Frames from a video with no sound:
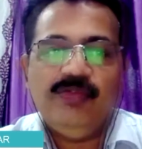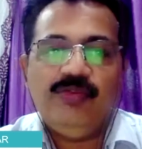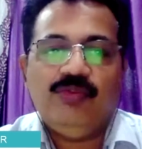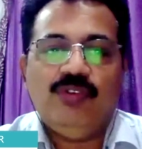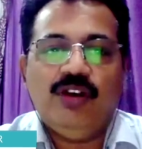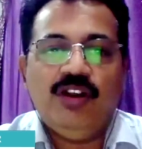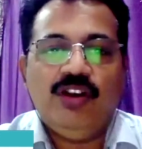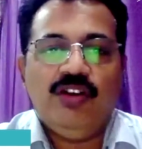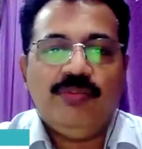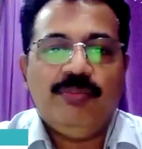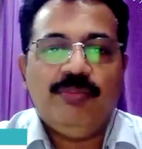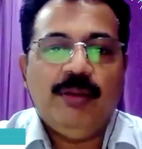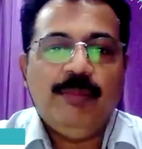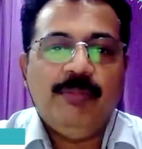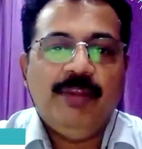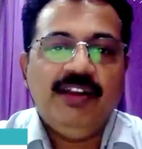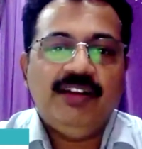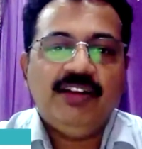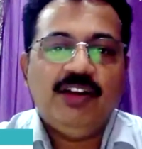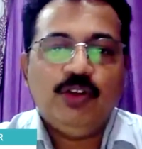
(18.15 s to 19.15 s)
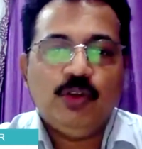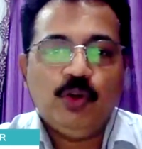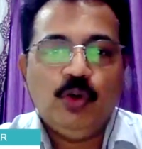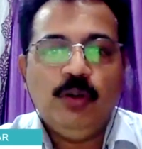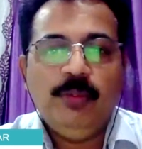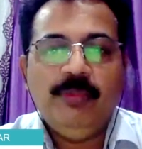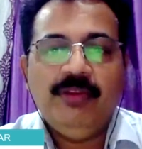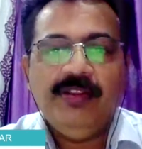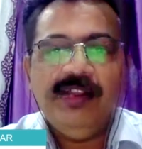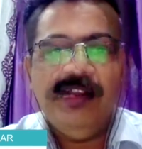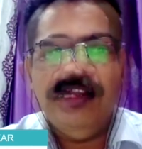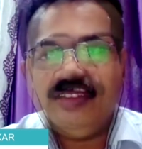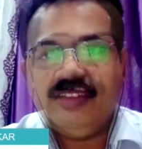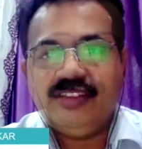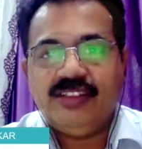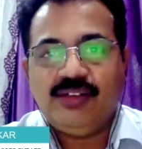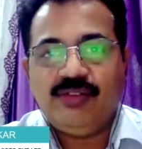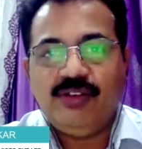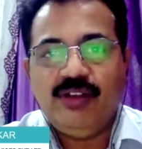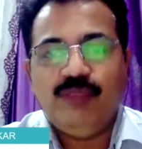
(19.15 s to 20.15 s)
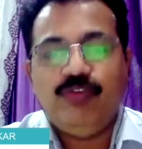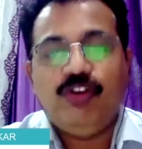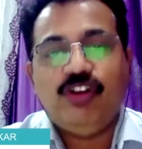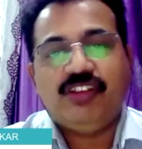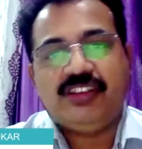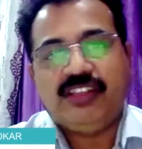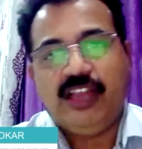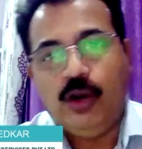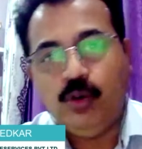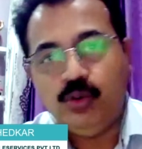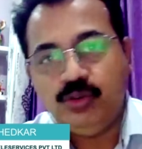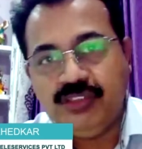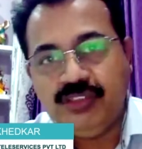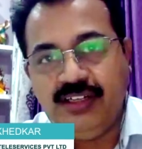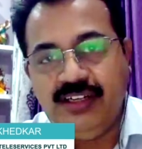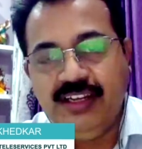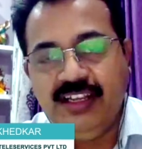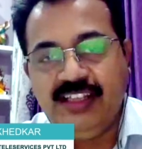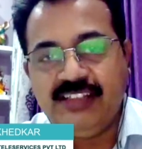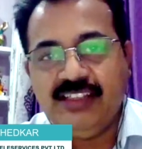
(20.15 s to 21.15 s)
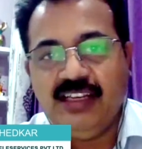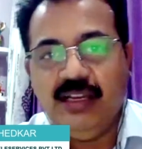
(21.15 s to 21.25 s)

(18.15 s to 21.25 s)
One of my mentor told me that survive for 1,000 days